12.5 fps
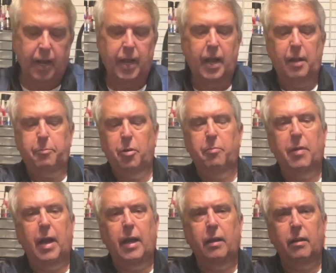I put
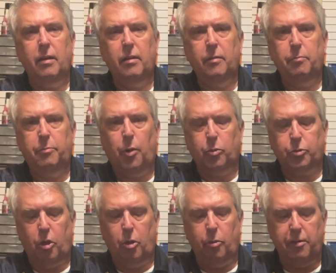my bolt
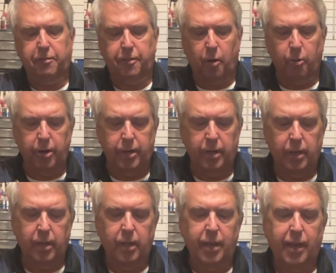all the way forward.
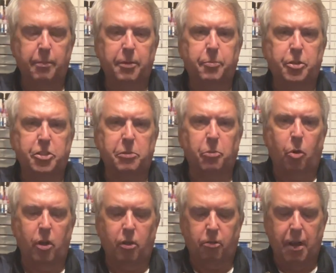I'm going to put some
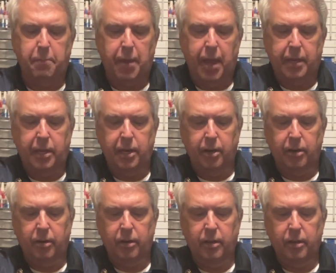oil right back here
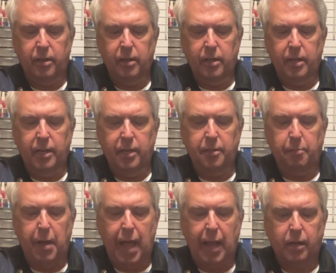in the
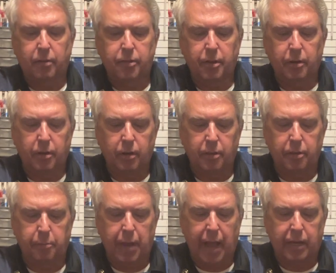back of
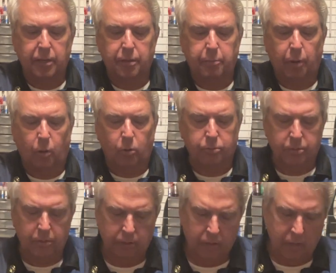the bolt,
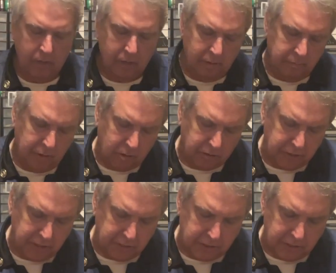because
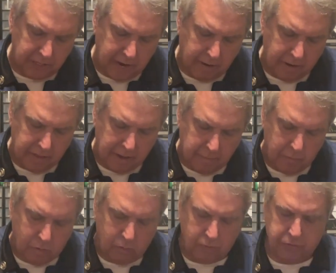this is the area that
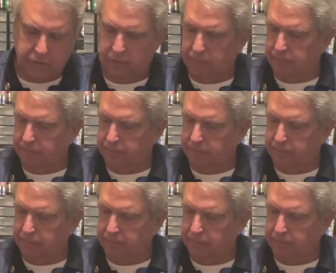moves.